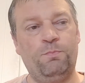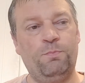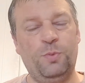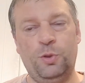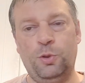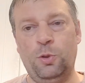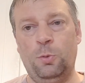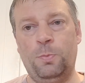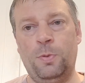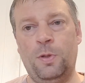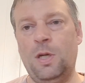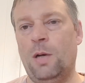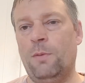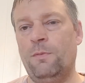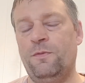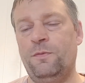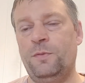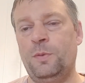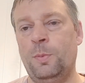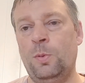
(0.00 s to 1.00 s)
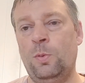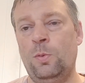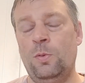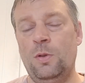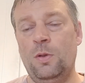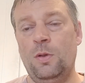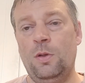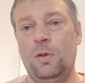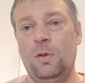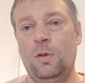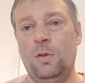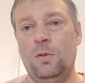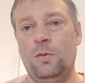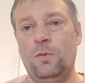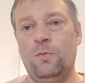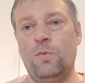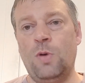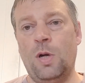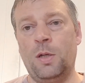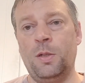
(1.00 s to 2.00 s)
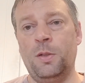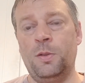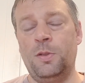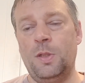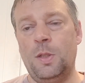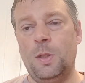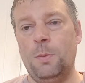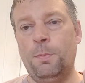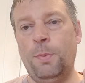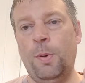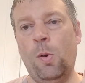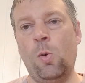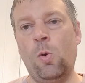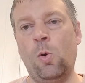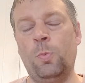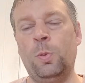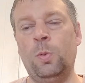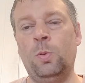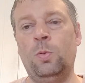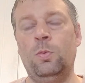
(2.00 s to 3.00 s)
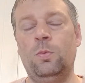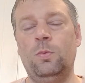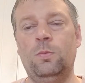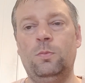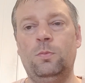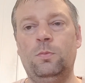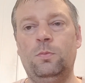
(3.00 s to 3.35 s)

super comfortable, rugged, portable